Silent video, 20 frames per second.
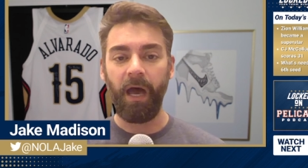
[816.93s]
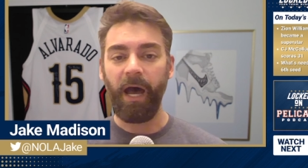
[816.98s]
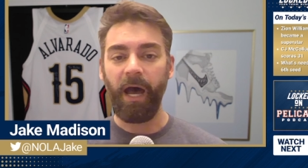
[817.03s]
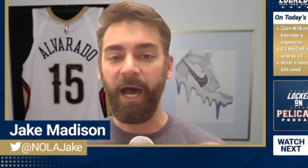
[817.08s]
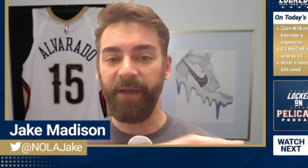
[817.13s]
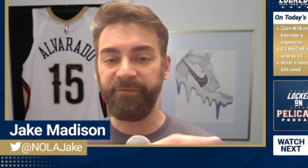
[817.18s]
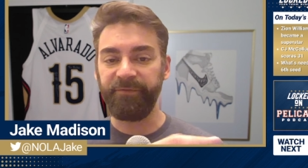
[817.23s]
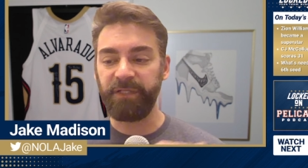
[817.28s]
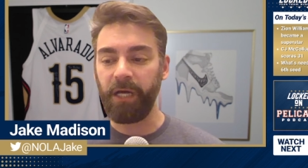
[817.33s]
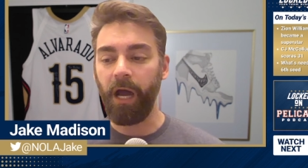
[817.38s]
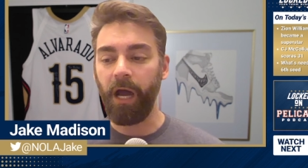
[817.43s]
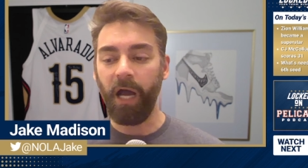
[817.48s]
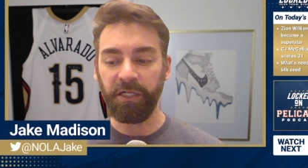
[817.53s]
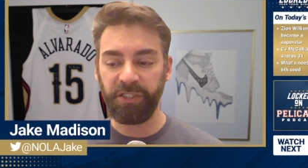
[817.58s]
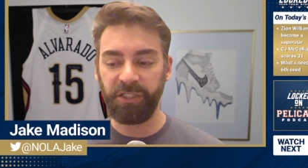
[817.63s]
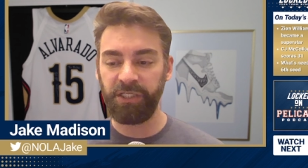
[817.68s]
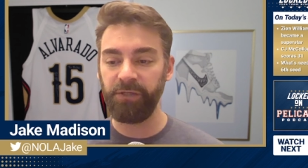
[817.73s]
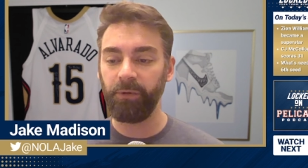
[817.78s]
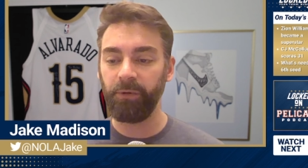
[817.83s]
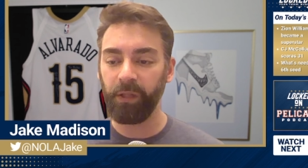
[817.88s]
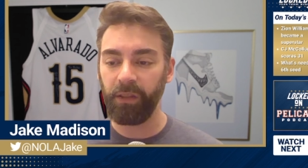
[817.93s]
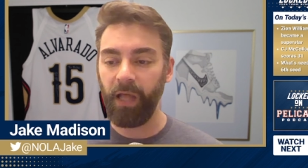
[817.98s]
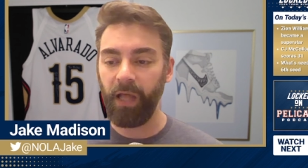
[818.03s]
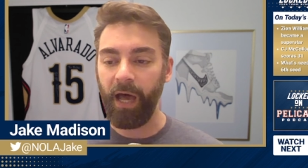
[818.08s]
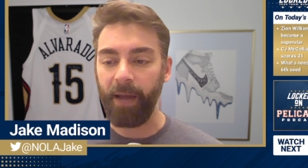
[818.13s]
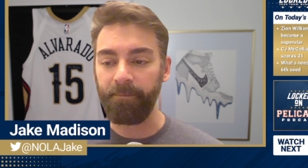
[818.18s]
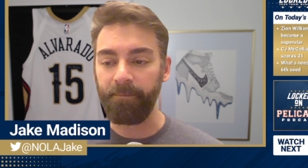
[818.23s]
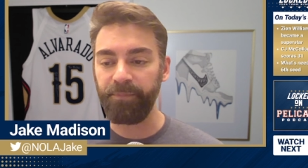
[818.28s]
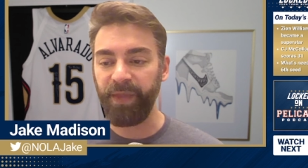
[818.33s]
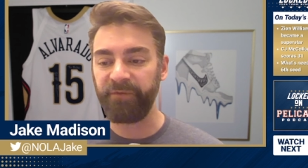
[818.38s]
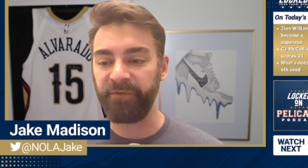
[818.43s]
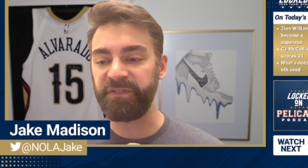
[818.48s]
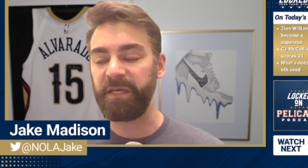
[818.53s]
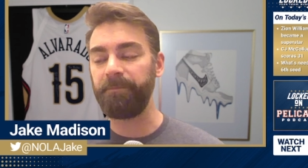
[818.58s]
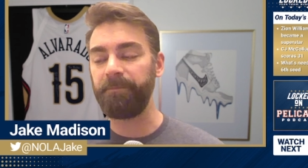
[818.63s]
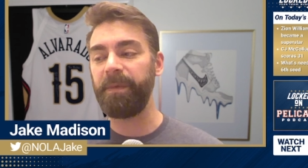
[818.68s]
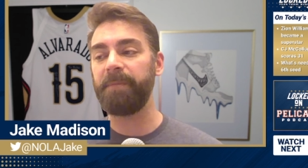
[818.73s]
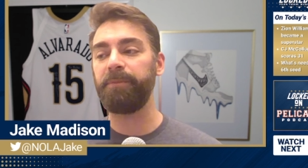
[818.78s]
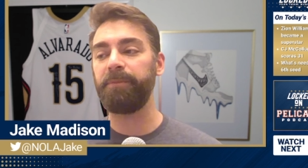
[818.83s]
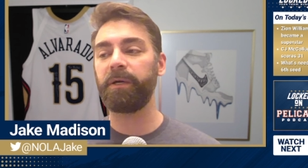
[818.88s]
I've talked to you a lot. I've
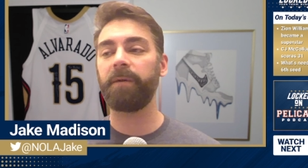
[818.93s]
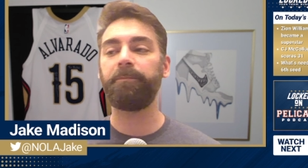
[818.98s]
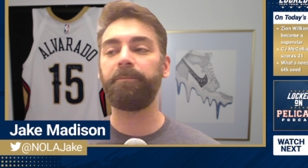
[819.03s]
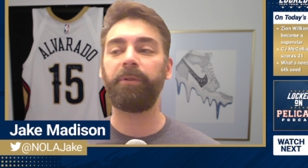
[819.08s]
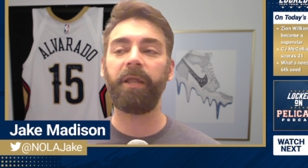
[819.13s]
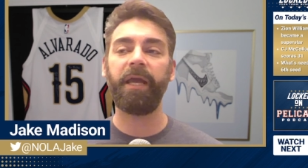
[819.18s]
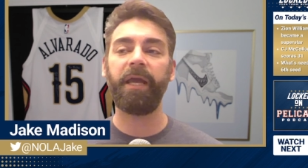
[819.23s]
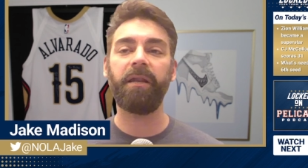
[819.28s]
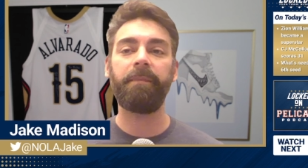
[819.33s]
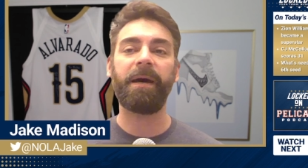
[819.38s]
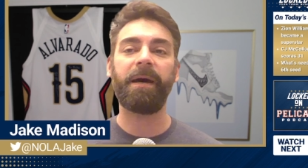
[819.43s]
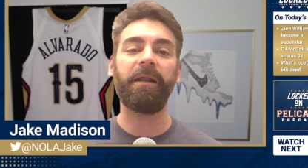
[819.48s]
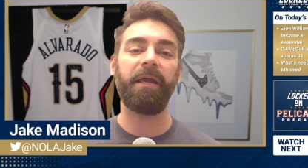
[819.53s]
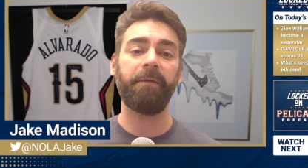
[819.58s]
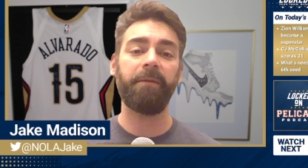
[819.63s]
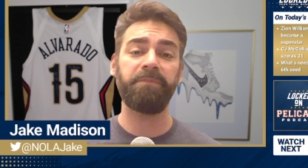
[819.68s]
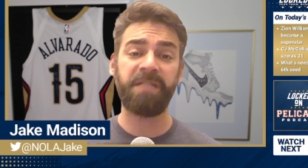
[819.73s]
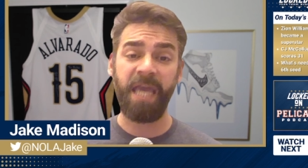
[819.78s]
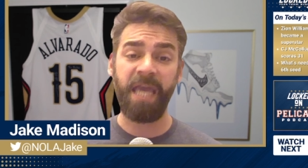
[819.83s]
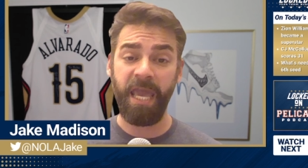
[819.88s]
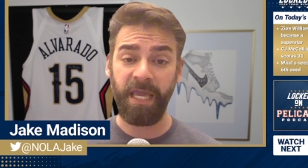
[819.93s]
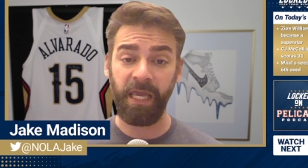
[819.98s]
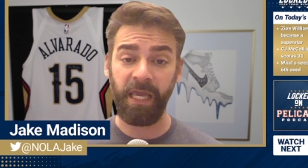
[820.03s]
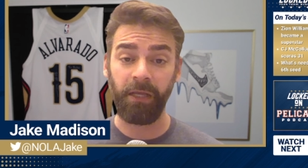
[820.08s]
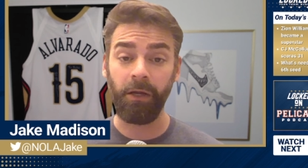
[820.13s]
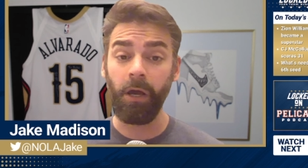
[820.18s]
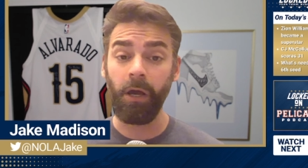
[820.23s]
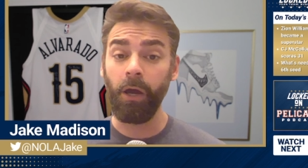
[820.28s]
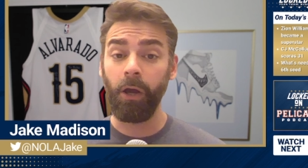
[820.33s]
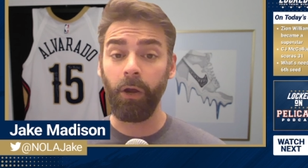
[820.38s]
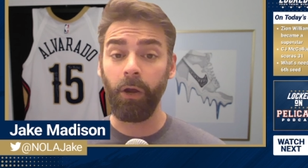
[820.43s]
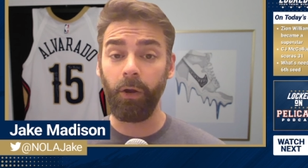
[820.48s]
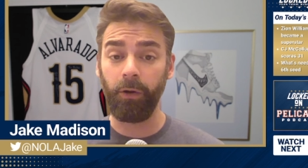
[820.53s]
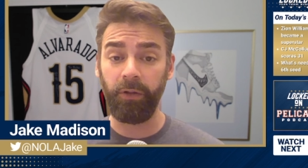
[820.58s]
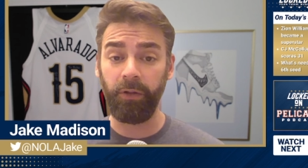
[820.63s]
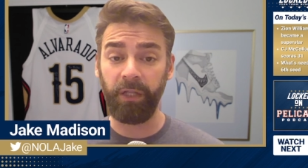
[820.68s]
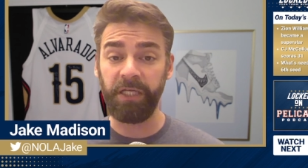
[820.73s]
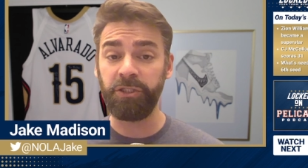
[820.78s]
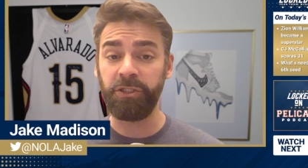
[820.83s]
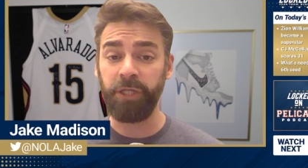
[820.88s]
seen people complain about him taking
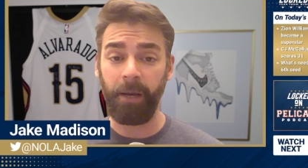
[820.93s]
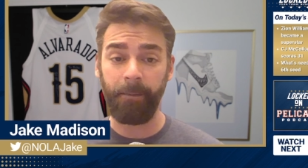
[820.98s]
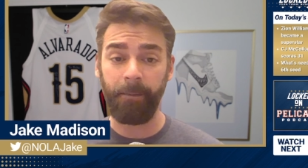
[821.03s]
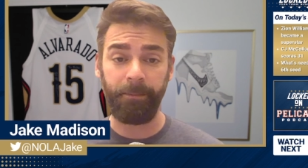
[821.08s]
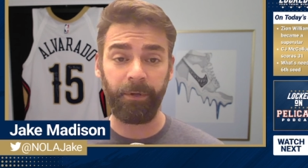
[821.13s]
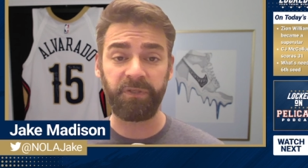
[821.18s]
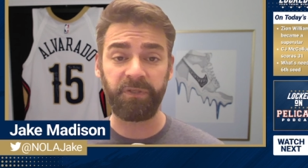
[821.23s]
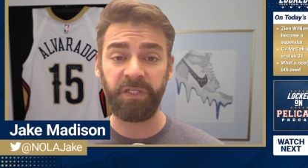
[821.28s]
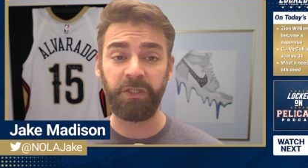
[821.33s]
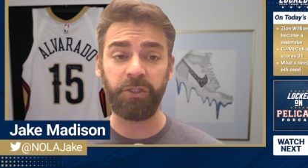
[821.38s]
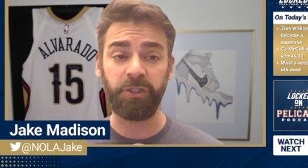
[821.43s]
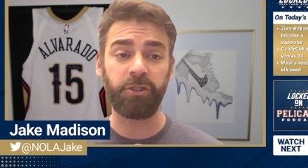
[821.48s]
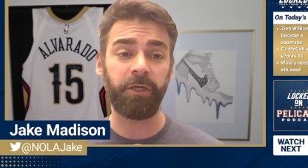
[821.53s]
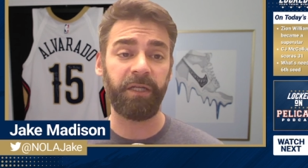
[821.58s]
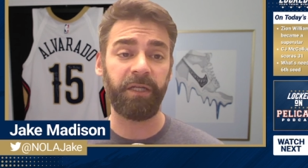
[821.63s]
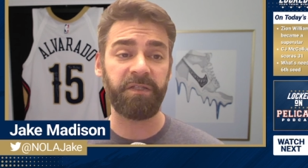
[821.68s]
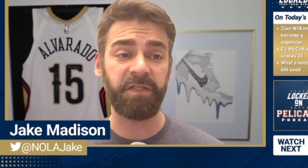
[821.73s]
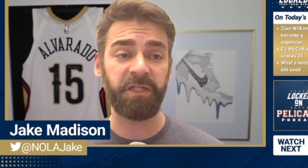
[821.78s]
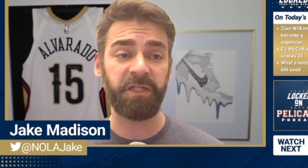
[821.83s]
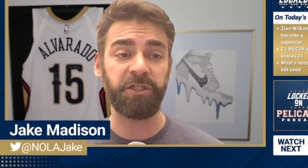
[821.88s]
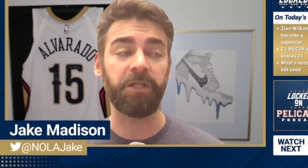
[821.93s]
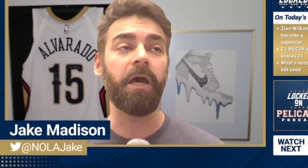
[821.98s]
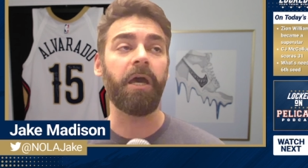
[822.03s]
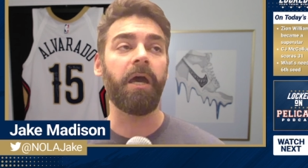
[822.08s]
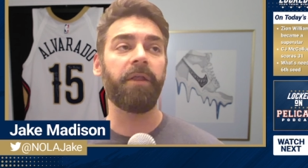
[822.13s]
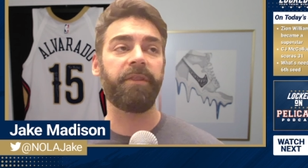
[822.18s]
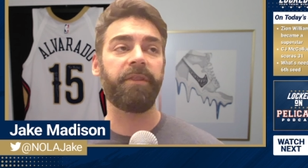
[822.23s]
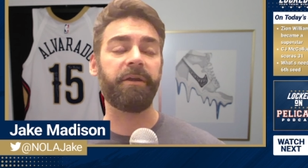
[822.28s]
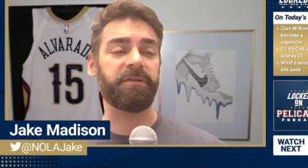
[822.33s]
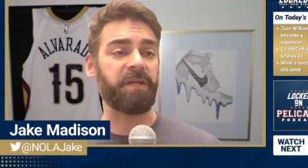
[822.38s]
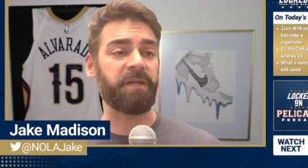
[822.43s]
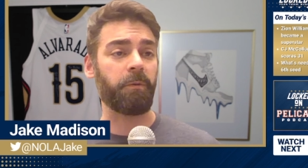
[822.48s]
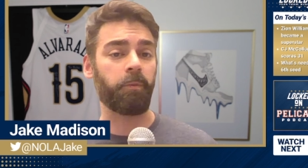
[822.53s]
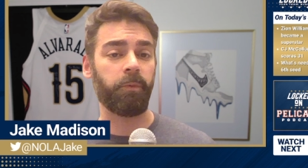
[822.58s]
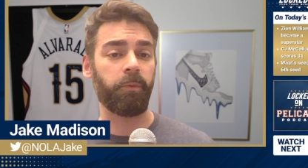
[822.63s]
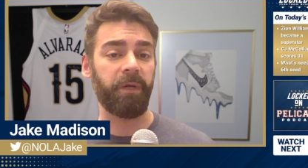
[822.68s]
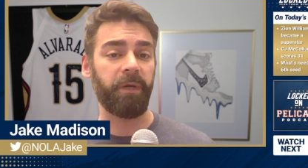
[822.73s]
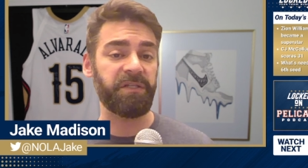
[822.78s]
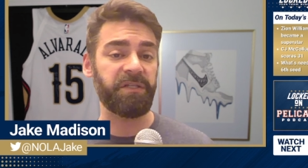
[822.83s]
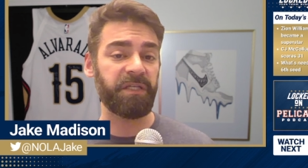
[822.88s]
early jumpers in transition. There's a
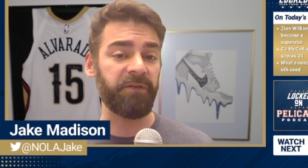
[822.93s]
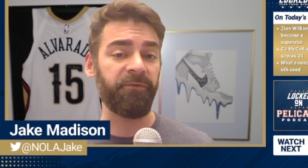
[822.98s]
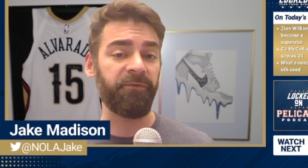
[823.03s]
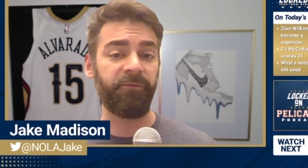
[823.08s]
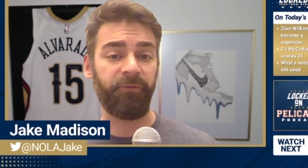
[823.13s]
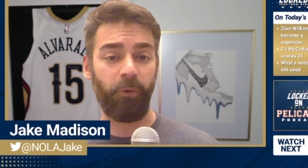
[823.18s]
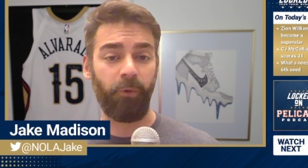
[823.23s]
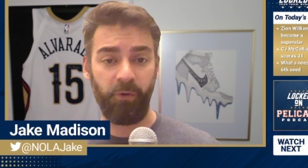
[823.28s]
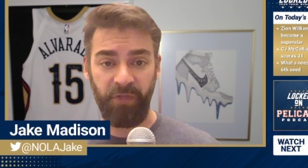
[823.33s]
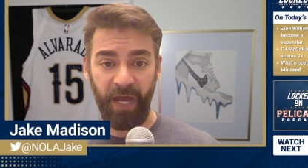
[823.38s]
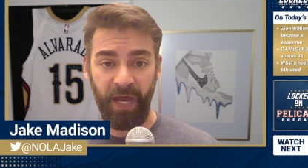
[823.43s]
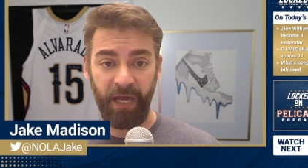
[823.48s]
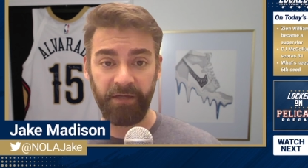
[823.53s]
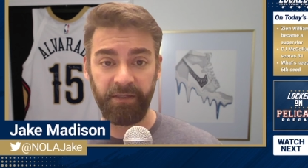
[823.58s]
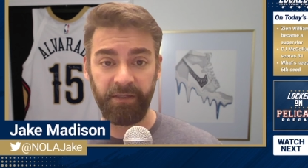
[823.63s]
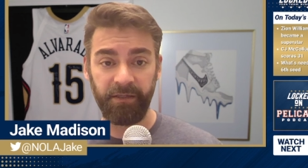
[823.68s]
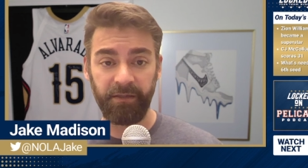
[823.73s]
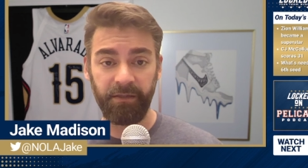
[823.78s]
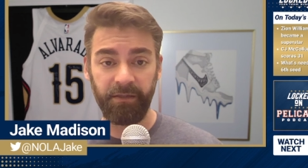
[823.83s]
reason for that.